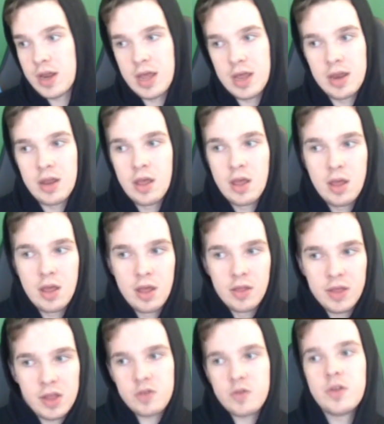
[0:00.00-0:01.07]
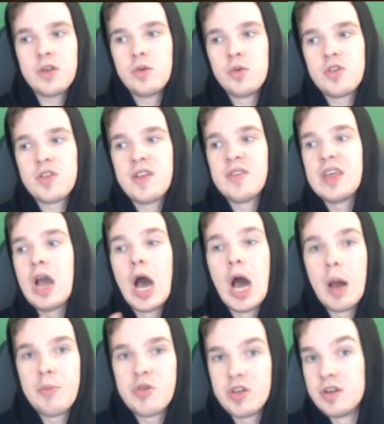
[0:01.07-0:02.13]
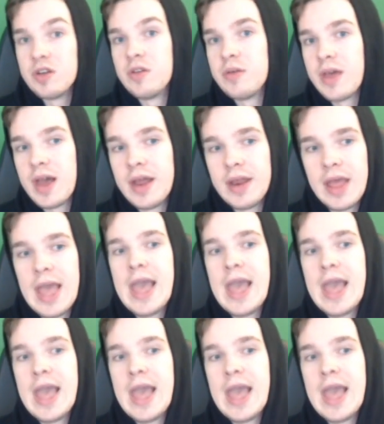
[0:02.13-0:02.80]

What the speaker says: And I think it's really cool just to have the option to do that,